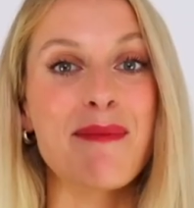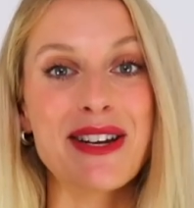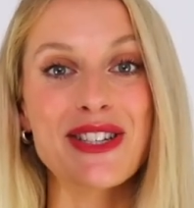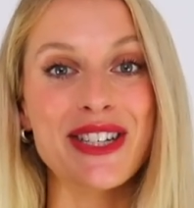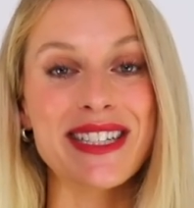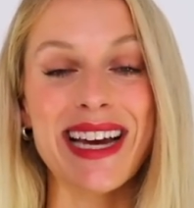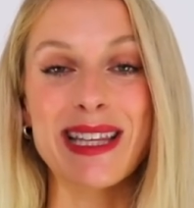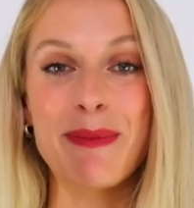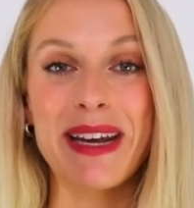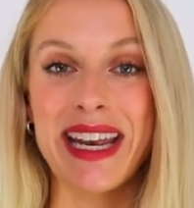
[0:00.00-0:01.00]
mentioned at
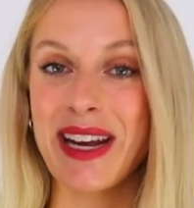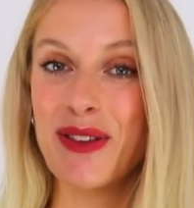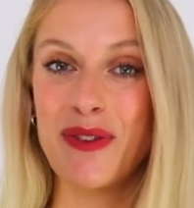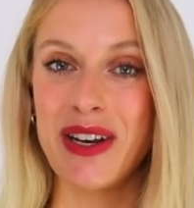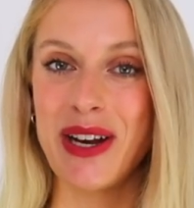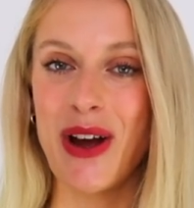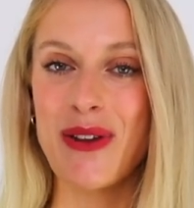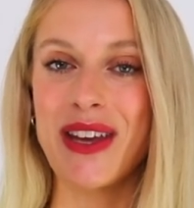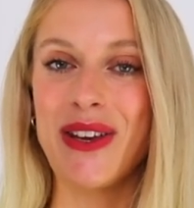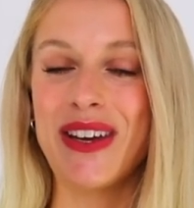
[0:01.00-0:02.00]
the beginning of the
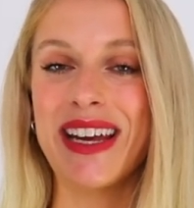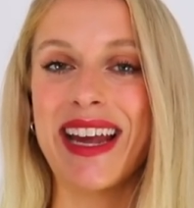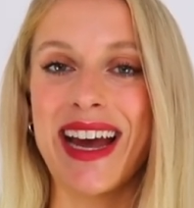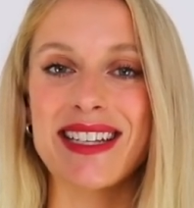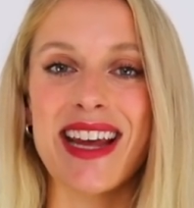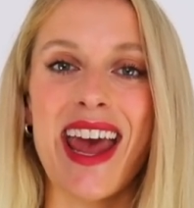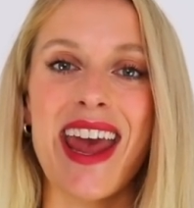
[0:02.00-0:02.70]
video that you can get